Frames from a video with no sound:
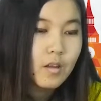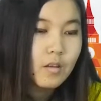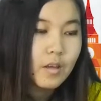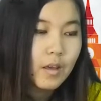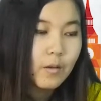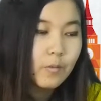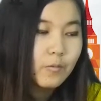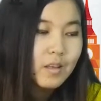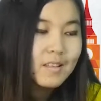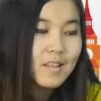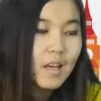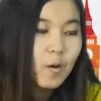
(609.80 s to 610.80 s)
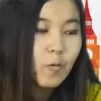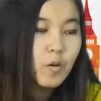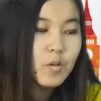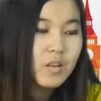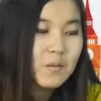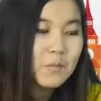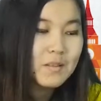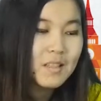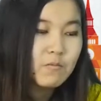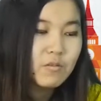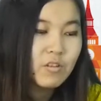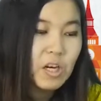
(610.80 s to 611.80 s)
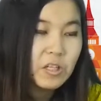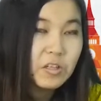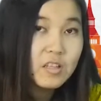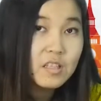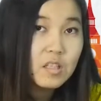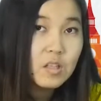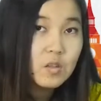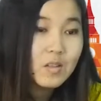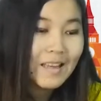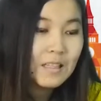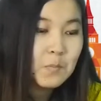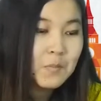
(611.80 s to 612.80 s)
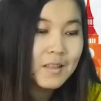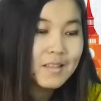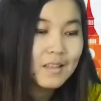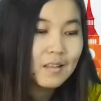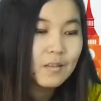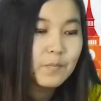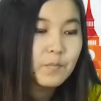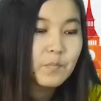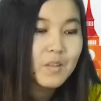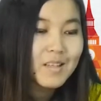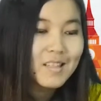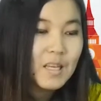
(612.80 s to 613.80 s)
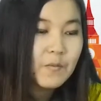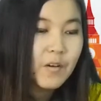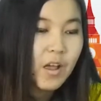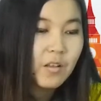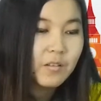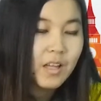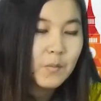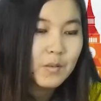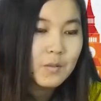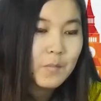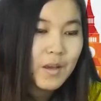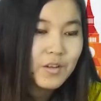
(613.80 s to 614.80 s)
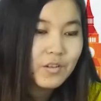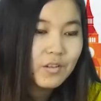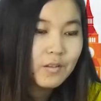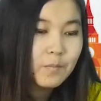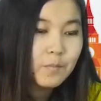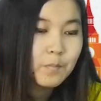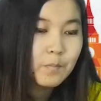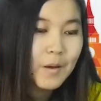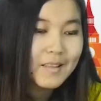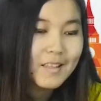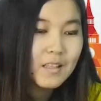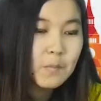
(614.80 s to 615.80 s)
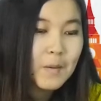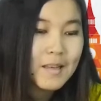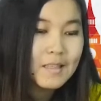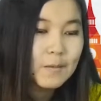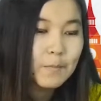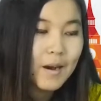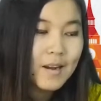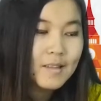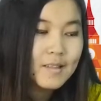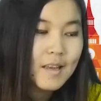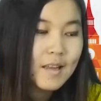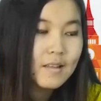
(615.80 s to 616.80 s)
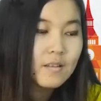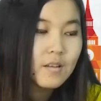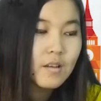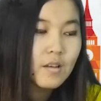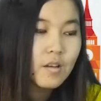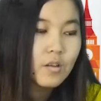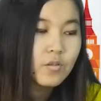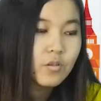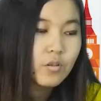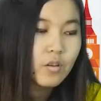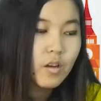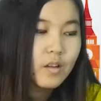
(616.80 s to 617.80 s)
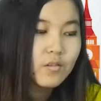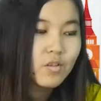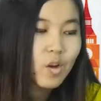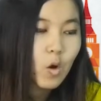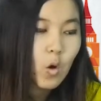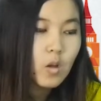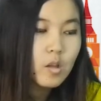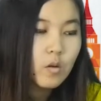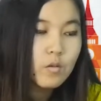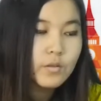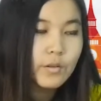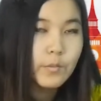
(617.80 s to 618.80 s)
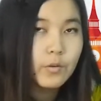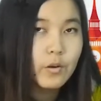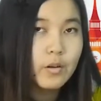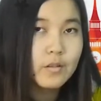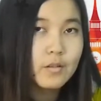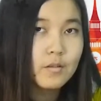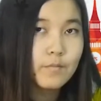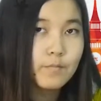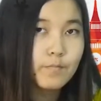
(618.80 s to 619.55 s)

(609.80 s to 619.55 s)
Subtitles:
Okay, we can say according to Apple, Samsung directors need to admit that they violated Apple's patent, pay the fines, and recall all their products.